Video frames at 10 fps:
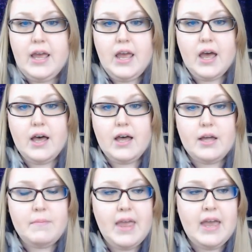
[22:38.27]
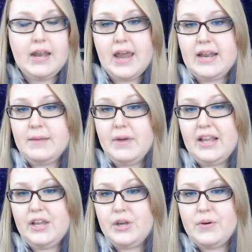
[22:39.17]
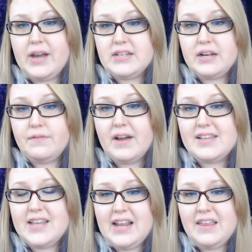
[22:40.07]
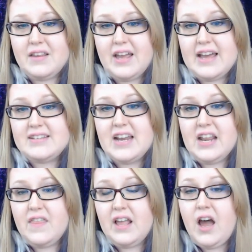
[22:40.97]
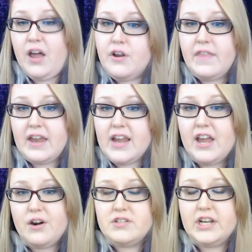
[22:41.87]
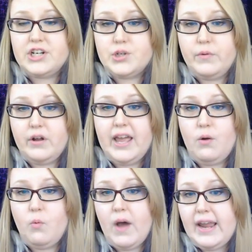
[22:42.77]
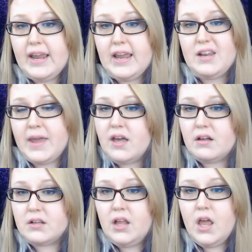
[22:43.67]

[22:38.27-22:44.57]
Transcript: um, and anybody who identifies any as anything other than heterosexual and white and male.